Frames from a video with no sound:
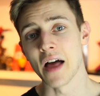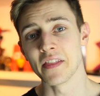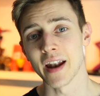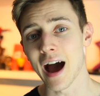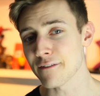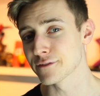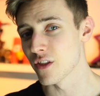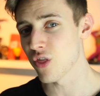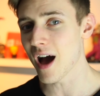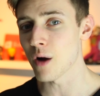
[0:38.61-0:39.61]
And then after
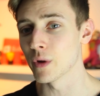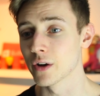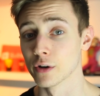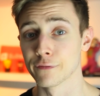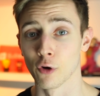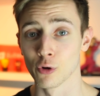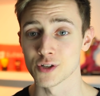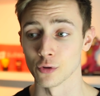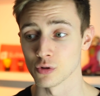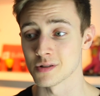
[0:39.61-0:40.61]
that, we're going to focus
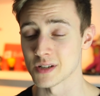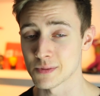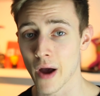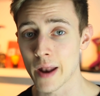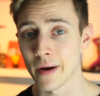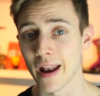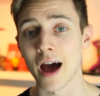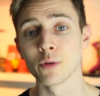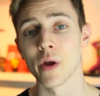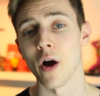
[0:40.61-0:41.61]
on Ultimate Spider-Man,
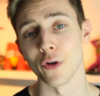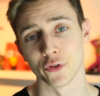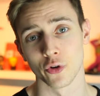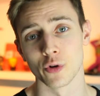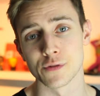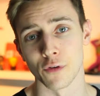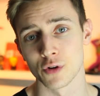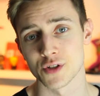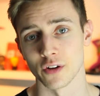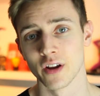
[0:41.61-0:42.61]
and we are also going to
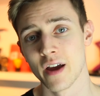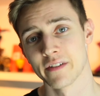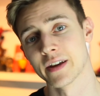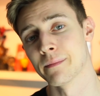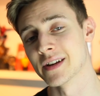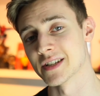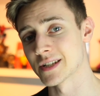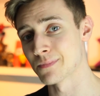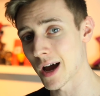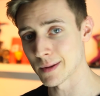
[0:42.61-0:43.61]
focus on the Amazing
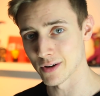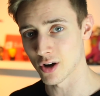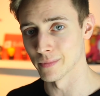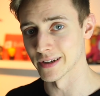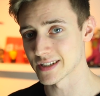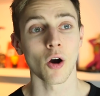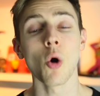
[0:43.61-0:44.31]
Spider-Man comics.